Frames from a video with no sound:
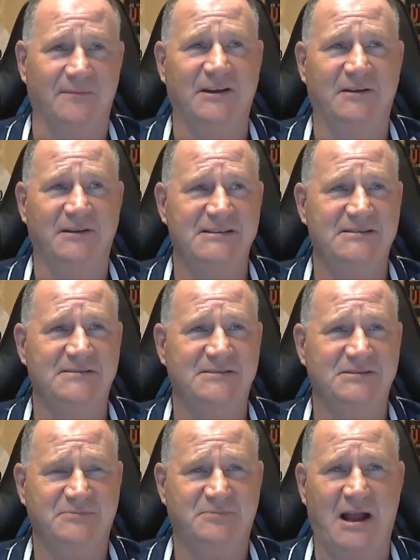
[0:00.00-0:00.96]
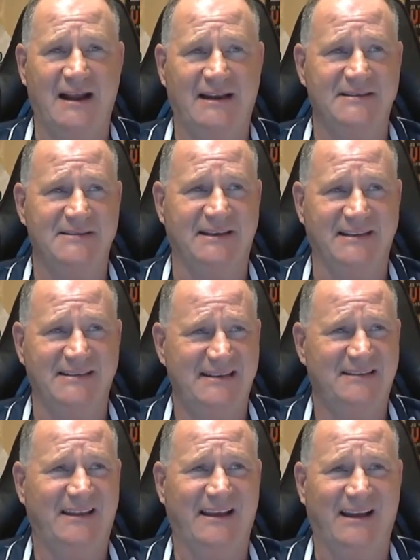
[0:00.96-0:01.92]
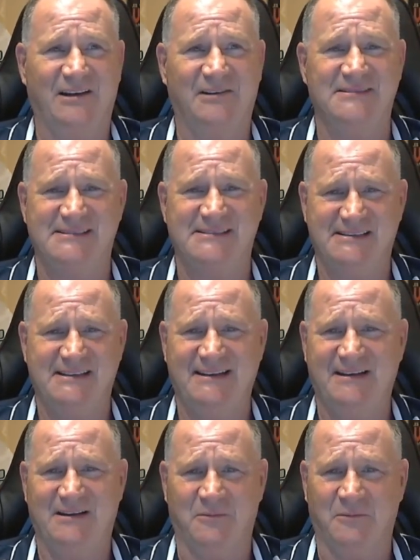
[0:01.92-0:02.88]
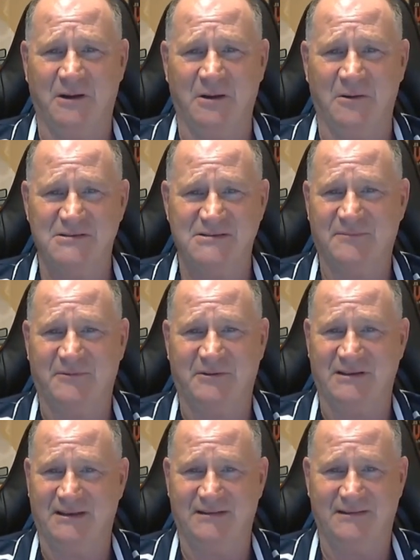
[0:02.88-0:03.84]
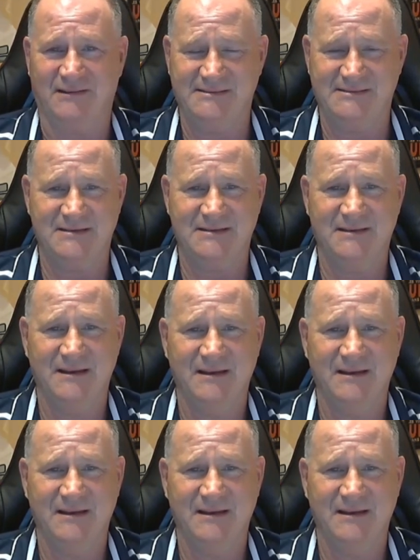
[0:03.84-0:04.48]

He's just practicing. He's hitting like 116 in a row or something ridiculous.